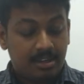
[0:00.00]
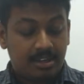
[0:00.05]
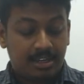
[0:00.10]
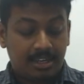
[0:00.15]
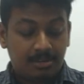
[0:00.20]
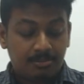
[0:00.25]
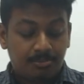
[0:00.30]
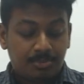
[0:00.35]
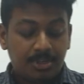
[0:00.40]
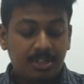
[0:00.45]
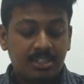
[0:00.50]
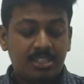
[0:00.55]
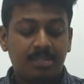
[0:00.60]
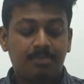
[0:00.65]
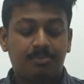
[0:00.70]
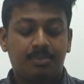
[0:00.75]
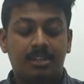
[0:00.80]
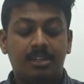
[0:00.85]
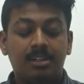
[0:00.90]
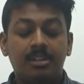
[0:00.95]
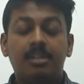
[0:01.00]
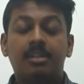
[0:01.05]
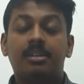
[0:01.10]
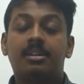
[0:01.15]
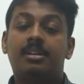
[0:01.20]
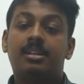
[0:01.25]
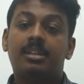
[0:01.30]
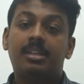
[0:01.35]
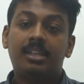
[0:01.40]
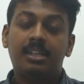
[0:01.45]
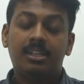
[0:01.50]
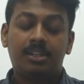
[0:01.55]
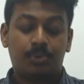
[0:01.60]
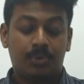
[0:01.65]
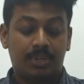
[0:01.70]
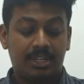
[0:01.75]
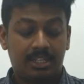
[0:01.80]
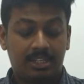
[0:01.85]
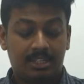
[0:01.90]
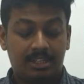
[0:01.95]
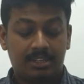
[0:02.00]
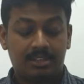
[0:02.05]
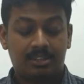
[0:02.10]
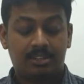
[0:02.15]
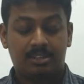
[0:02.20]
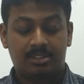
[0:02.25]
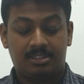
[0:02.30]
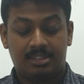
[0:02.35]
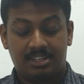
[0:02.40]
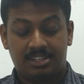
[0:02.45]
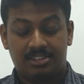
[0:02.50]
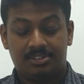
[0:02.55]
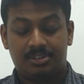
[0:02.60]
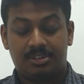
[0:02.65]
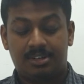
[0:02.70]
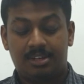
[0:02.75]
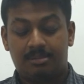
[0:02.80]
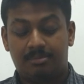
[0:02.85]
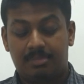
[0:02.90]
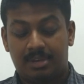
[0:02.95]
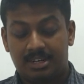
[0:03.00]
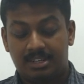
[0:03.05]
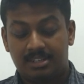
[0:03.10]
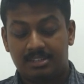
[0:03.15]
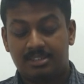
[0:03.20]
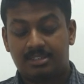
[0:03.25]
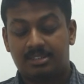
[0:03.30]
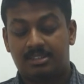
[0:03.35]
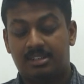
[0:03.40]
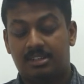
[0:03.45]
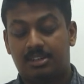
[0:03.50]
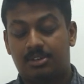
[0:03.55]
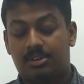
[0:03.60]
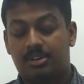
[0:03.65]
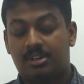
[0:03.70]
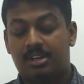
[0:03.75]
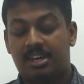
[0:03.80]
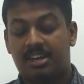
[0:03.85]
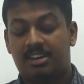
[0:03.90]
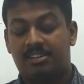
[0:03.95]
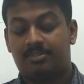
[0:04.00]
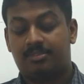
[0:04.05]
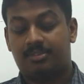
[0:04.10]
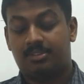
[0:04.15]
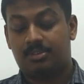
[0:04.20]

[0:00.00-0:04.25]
In principle, early 20th century managers did not have